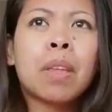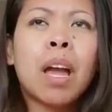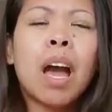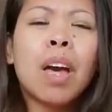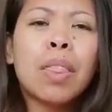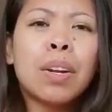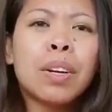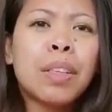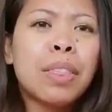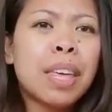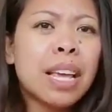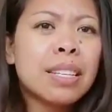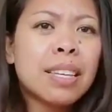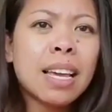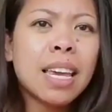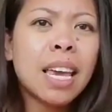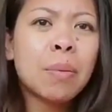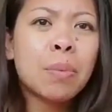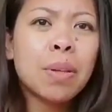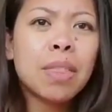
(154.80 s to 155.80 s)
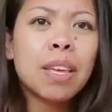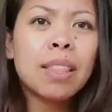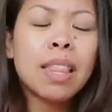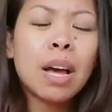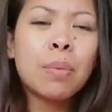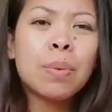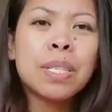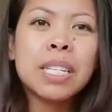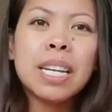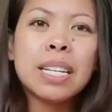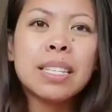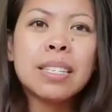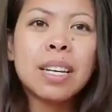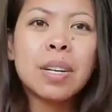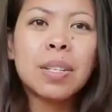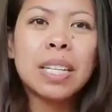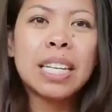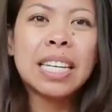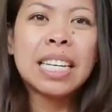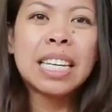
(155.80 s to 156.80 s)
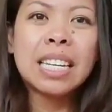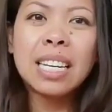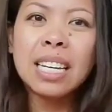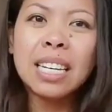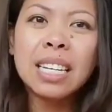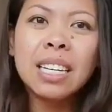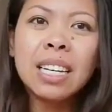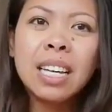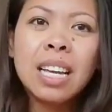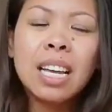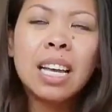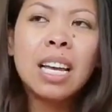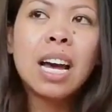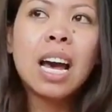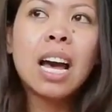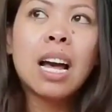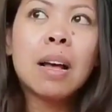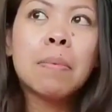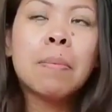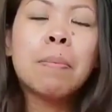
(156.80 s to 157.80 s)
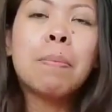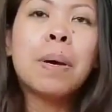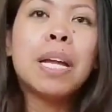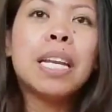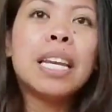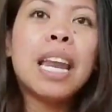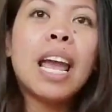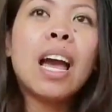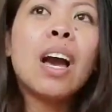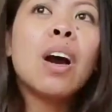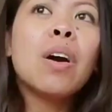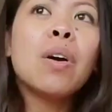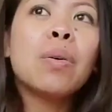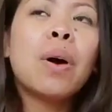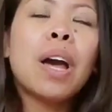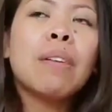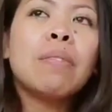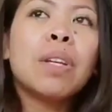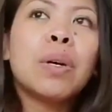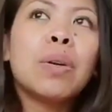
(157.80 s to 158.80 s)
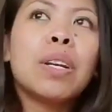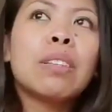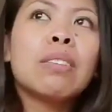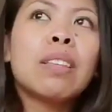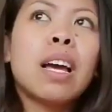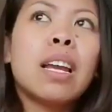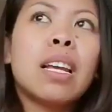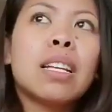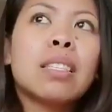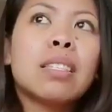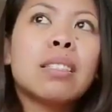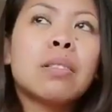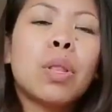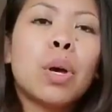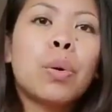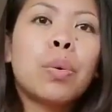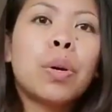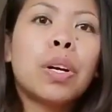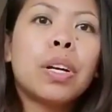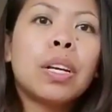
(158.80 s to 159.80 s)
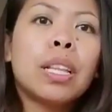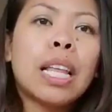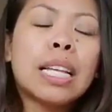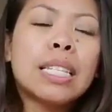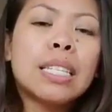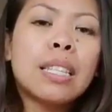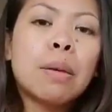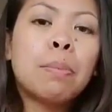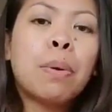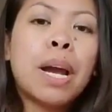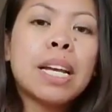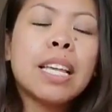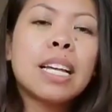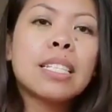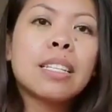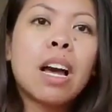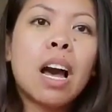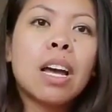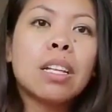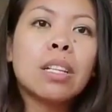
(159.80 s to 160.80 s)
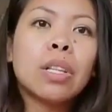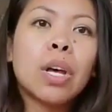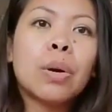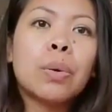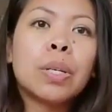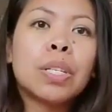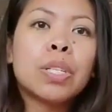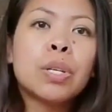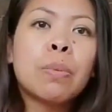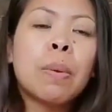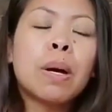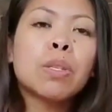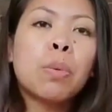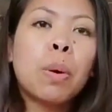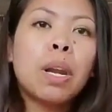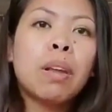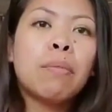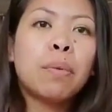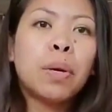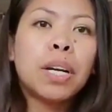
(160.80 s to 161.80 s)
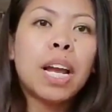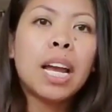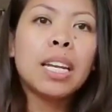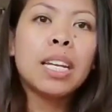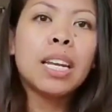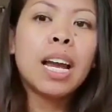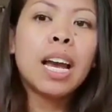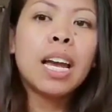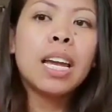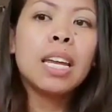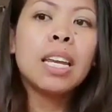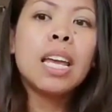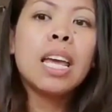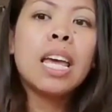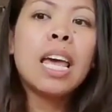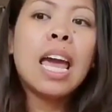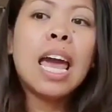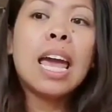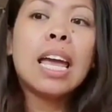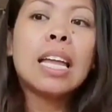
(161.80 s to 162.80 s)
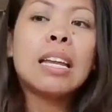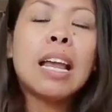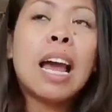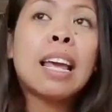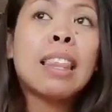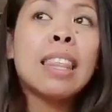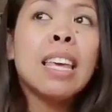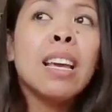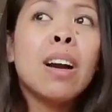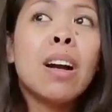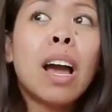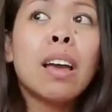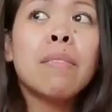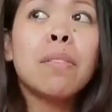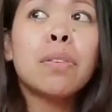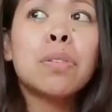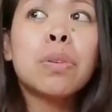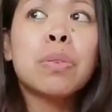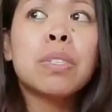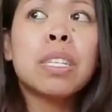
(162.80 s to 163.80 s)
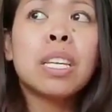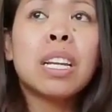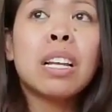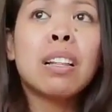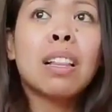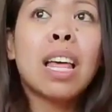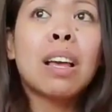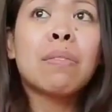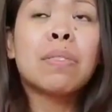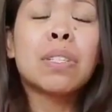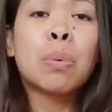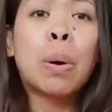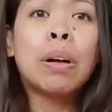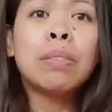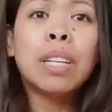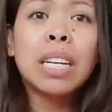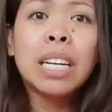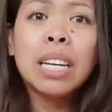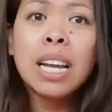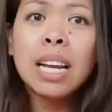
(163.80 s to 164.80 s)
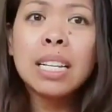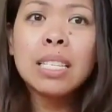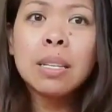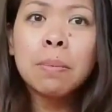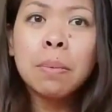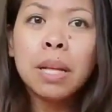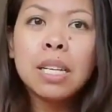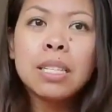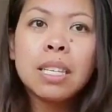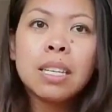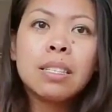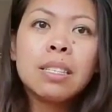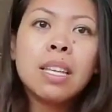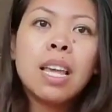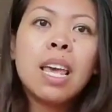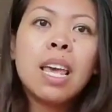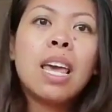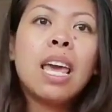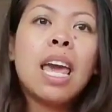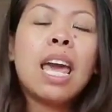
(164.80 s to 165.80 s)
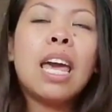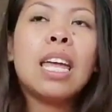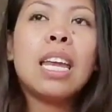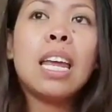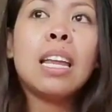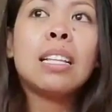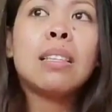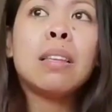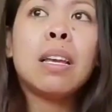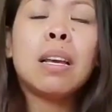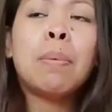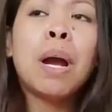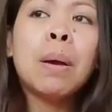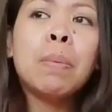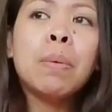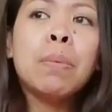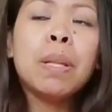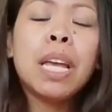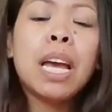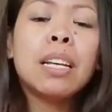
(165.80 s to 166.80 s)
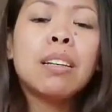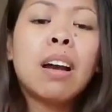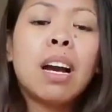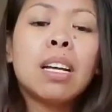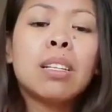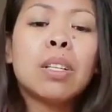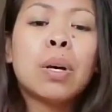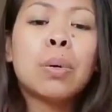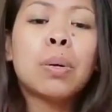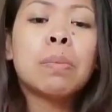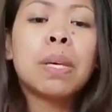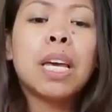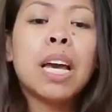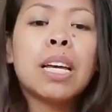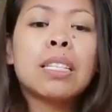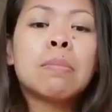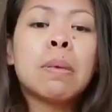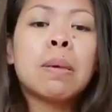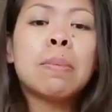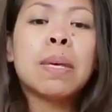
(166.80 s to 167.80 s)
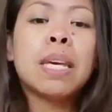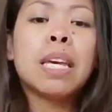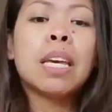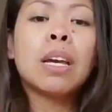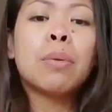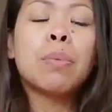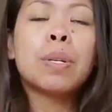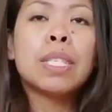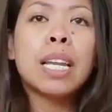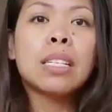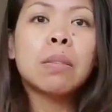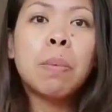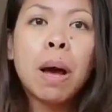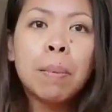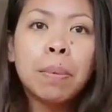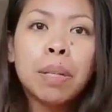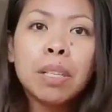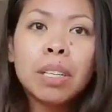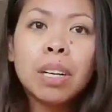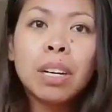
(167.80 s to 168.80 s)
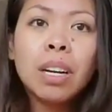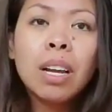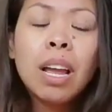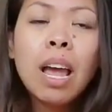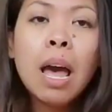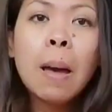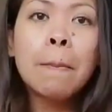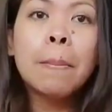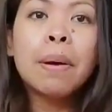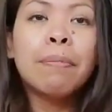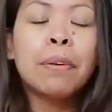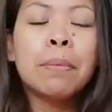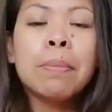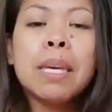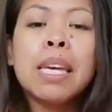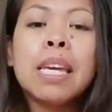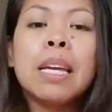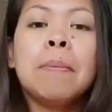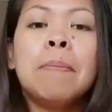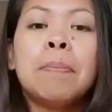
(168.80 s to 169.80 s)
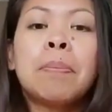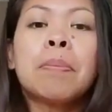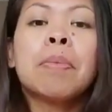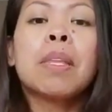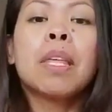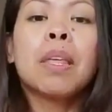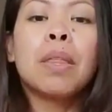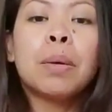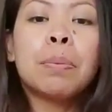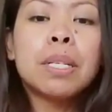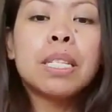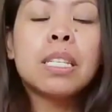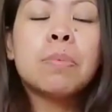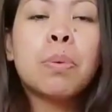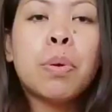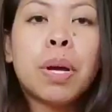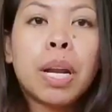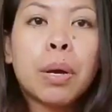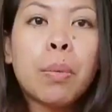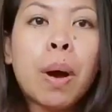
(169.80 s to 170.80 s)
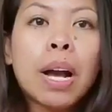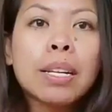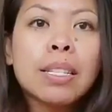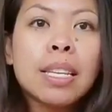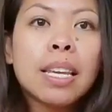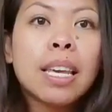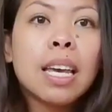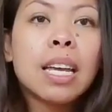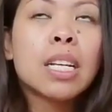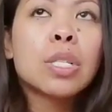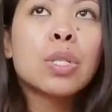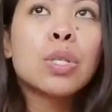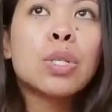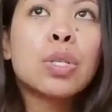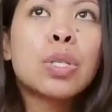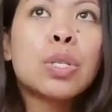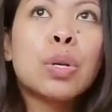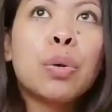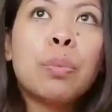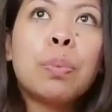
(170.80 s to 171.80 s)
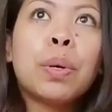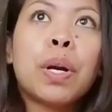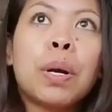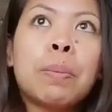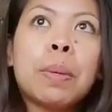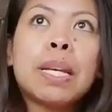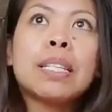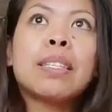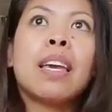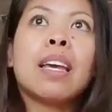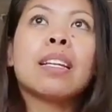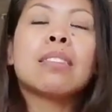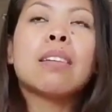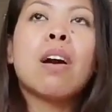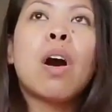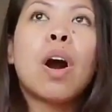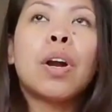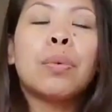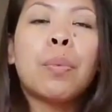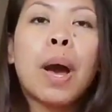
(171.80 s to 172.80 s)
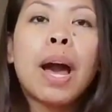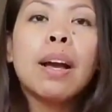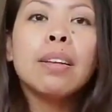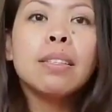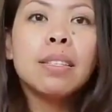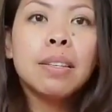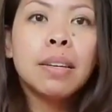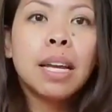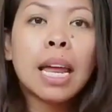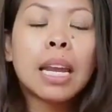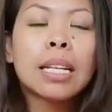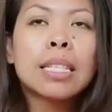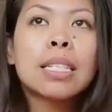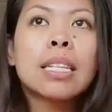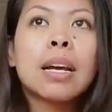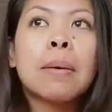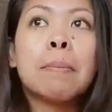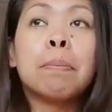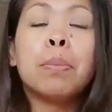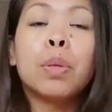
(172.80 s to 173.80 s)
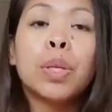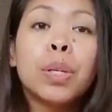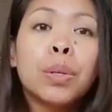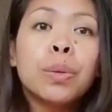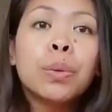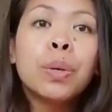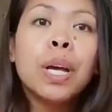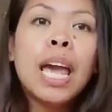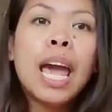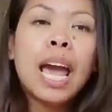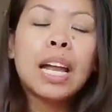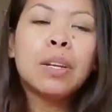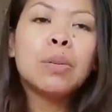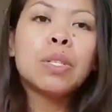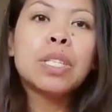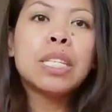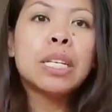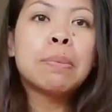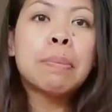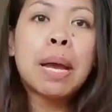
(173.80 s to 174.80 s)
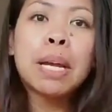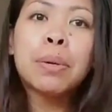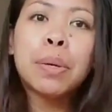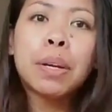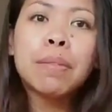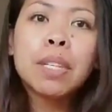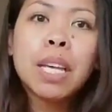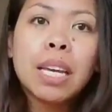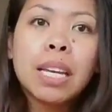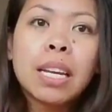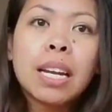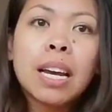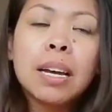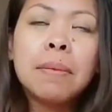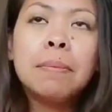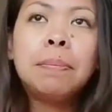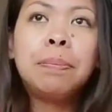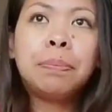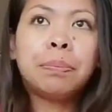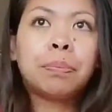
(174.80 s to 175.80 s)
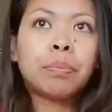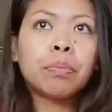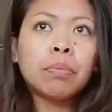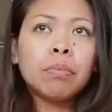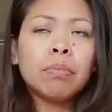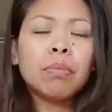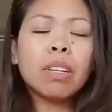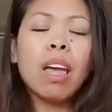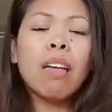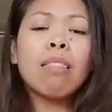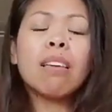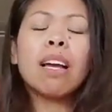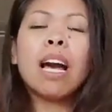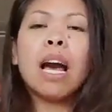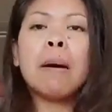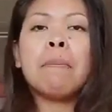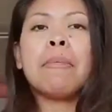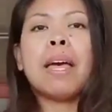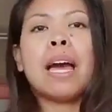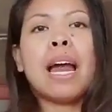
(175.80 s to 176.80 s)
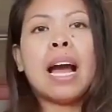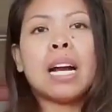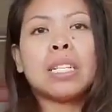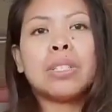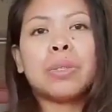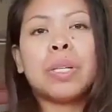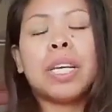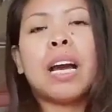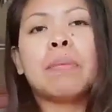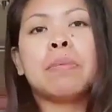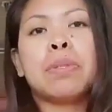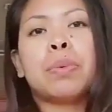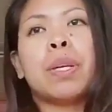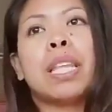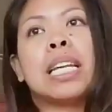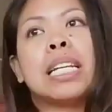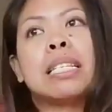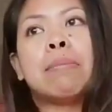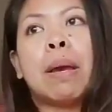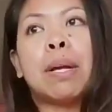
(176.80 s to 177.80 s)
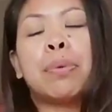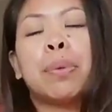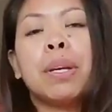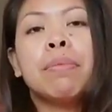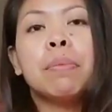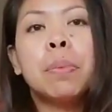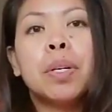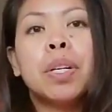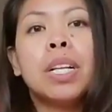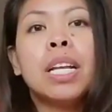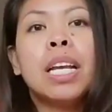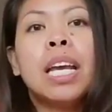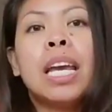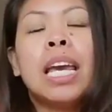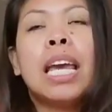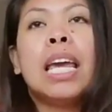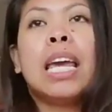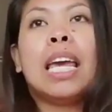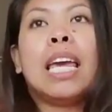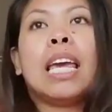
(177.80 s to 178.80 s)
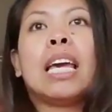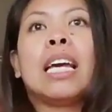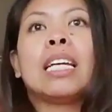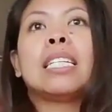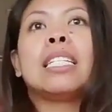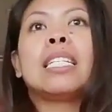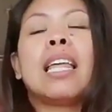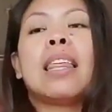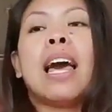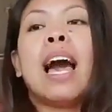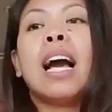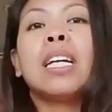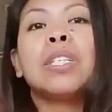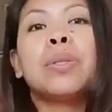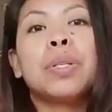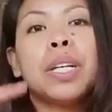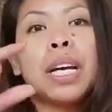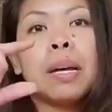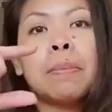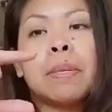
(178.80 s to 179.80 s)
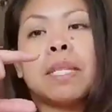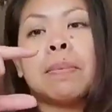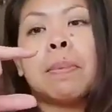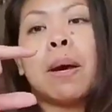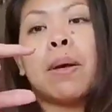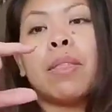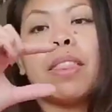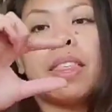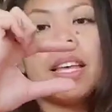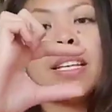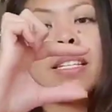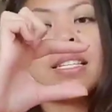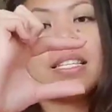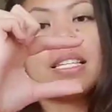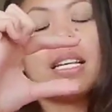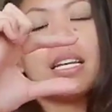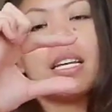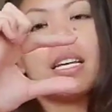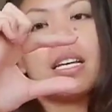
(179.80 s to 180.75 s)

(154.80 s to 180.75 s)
other things that came with it that wasn't necessarily needed. But now I've noticed that it's the price has gotten lowered to about $24.99, and I think I've also seen it like for $12.99 some places, and it probably had gotten lower because maybe it wasn't as popular. But for me, the Bliss Poetic waxing kit is super amazing. It's a hard wax, and it's blue, and you just need a microwave to heat it up, and the cup that actually comes with it is microwavable, and the actual cup is about this.